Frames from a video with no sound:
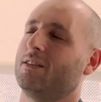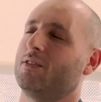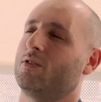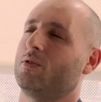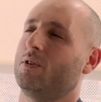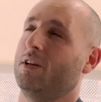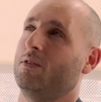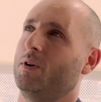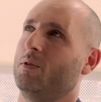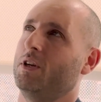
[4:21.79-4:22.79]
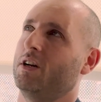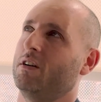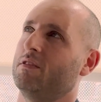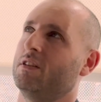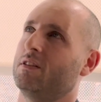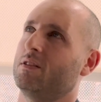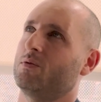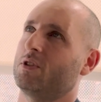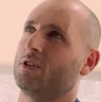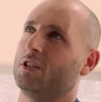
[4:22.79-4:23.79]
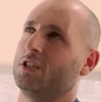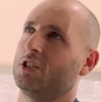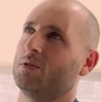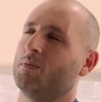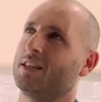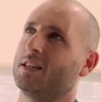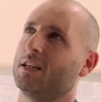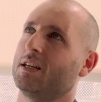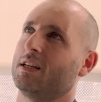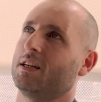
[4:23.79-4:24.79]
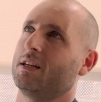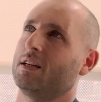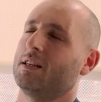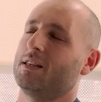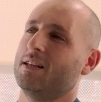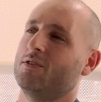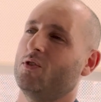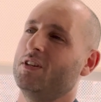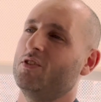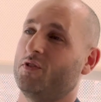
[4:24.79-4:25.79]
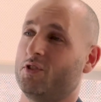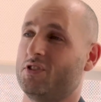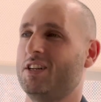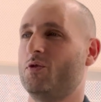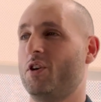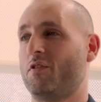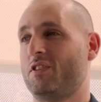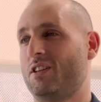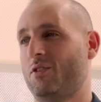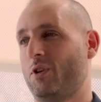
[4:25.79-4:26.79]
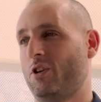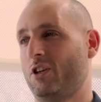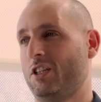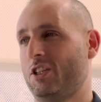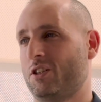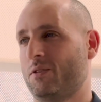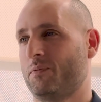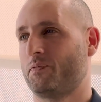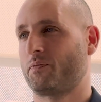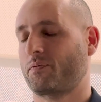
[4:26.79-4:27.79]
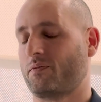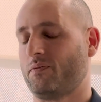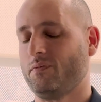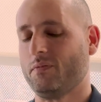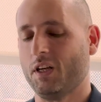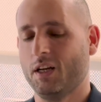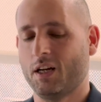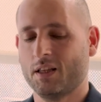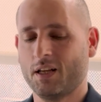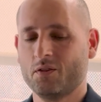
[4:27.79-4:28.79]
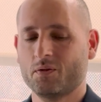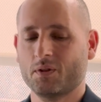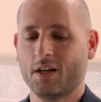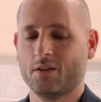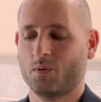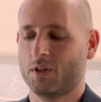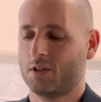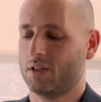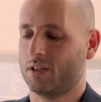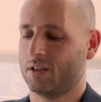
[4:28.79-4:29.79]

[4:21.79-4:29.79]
So that's why we have intent recognition, but that's only the first degree of intent recognition, and that's what